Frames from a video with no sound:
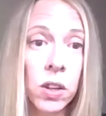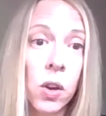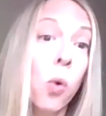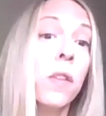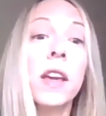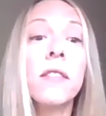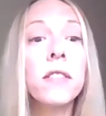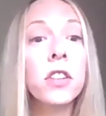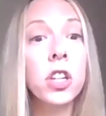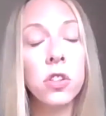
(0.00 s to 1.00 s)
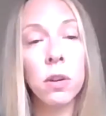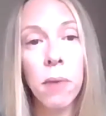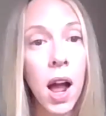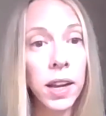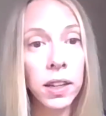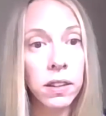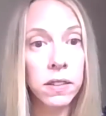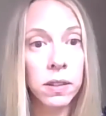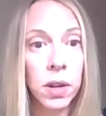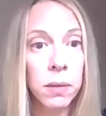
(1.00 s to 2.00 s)
or they've even changed their mind.
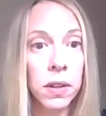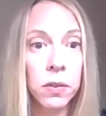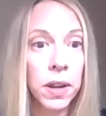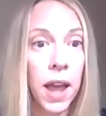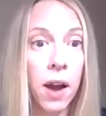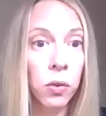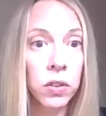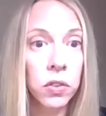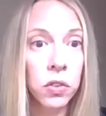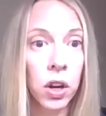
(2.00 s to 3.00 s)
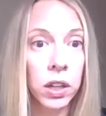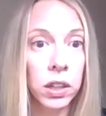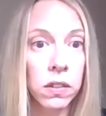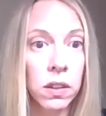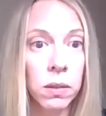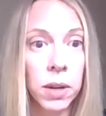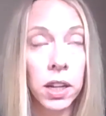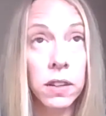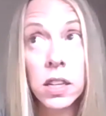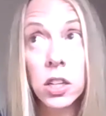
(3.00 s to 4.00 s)
And sometimes I've spent hours talking to them, and I
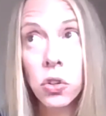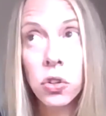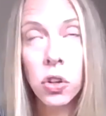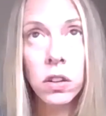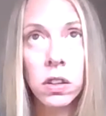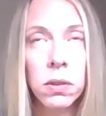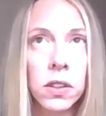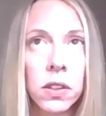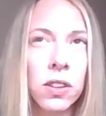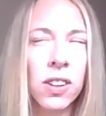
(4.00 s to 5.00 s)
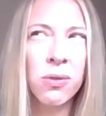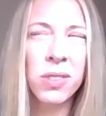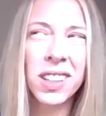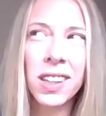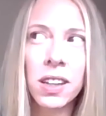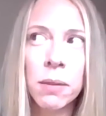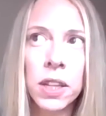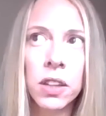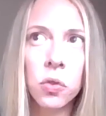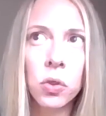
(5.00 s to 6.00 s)
continue to talk to them even though they're not really going to be
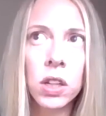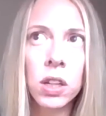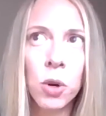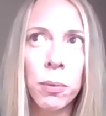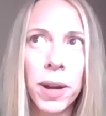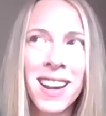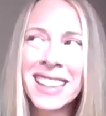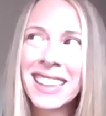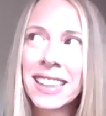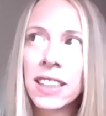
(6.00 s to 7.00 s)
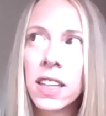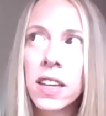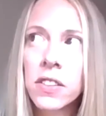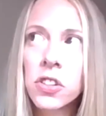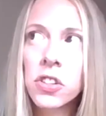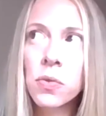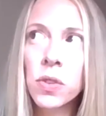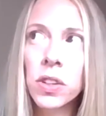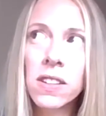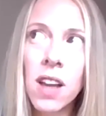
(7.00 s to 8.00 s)
in the story anymore. But it's just
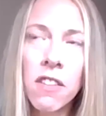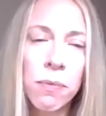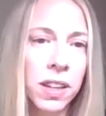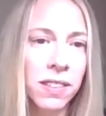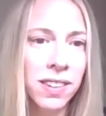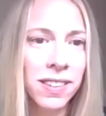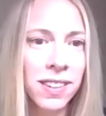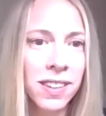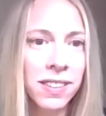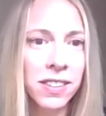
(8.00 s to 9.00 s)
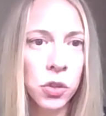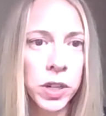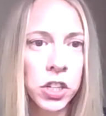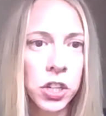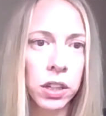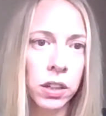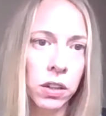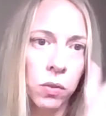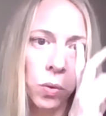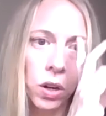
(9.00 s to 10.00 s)
really tough, because this isn't a situation,
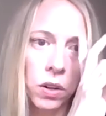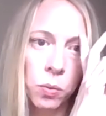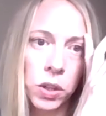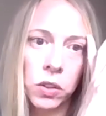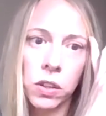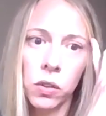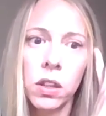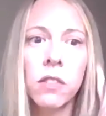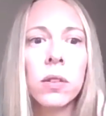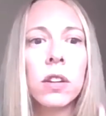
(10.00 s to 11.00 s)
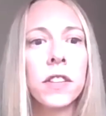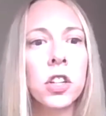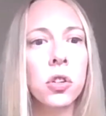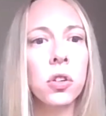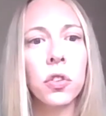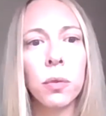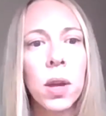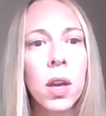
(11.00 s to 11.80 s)
whereas when you deal with government officials or